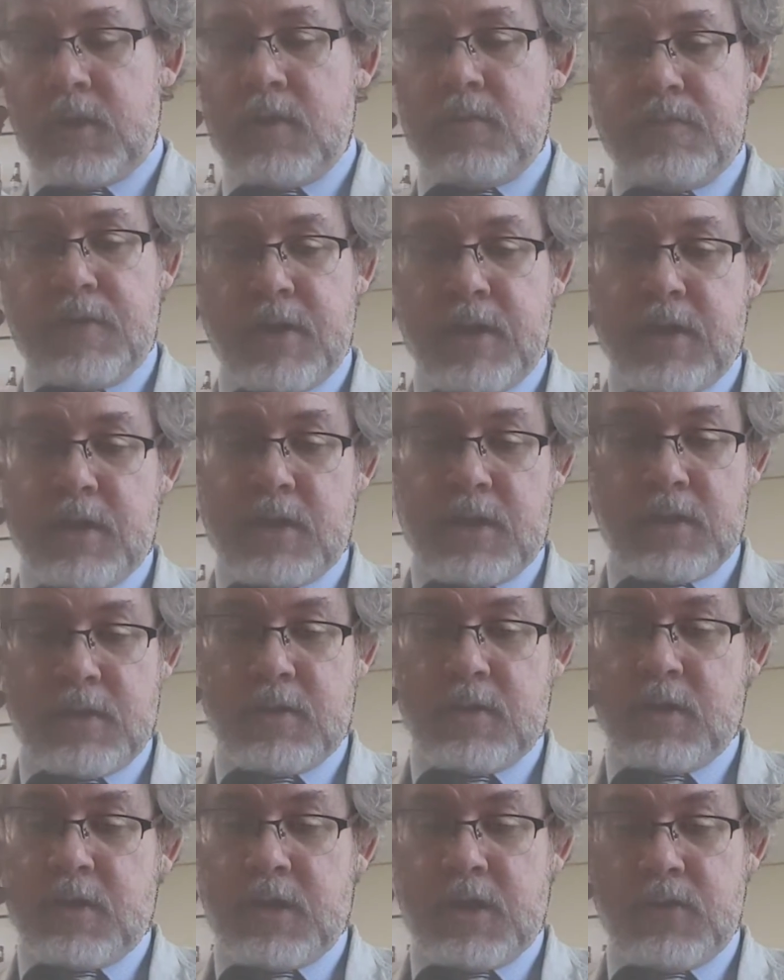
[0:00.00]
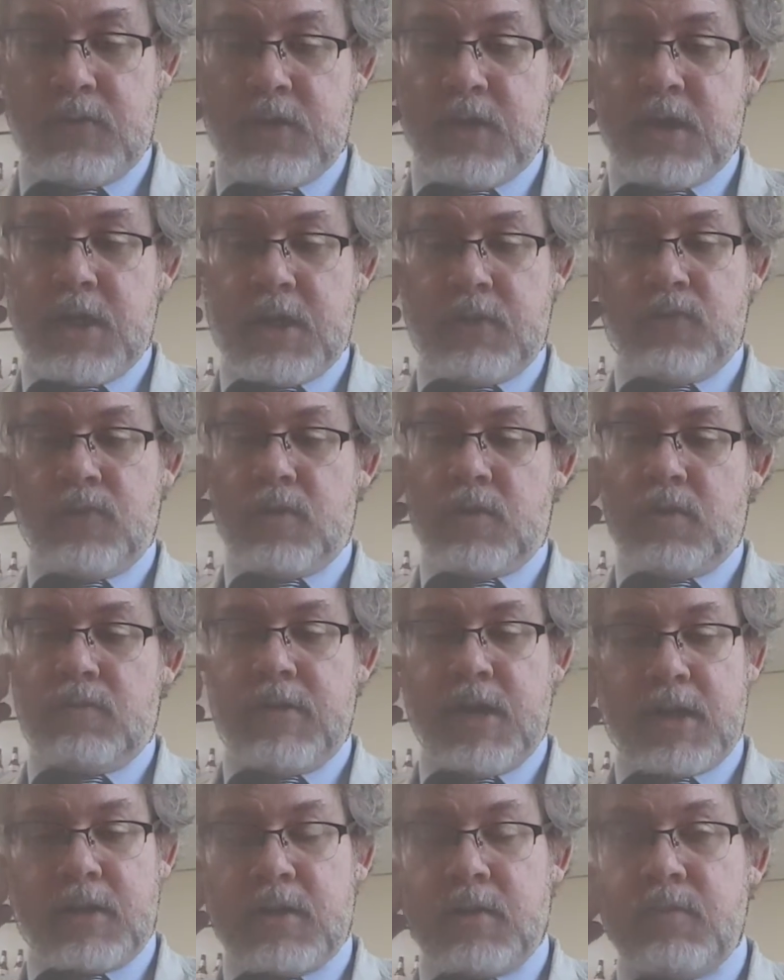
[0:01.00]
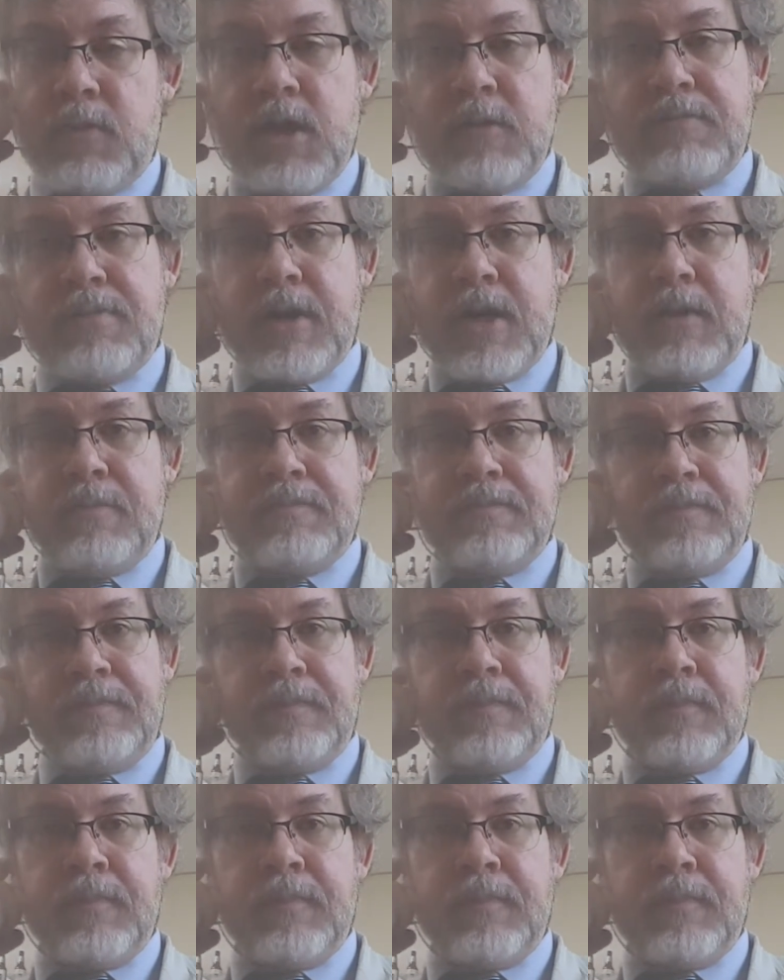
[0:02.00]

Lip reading: But anyway, I will go back to my pipe.